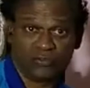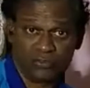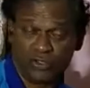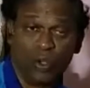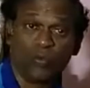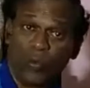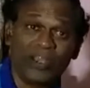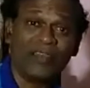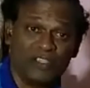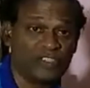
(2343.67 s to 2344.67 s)
you don't want to
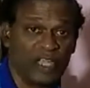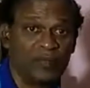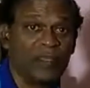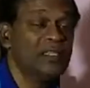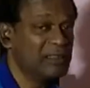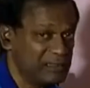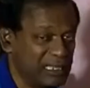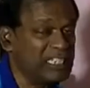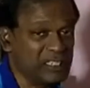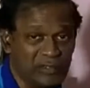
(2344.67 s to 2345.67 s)
have the child. That
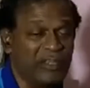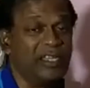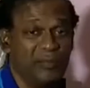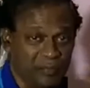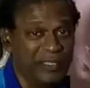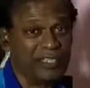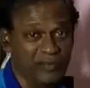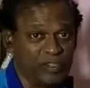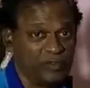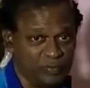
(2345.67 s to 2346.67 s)
is a really big thing
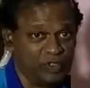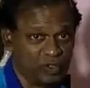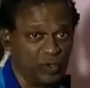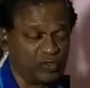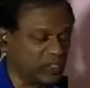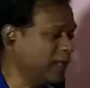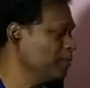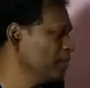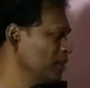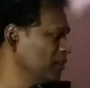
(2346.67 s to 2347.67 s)
for this soul. Okay?
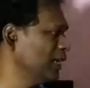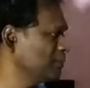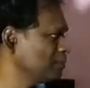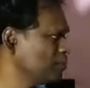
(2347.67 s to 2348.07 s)
Right.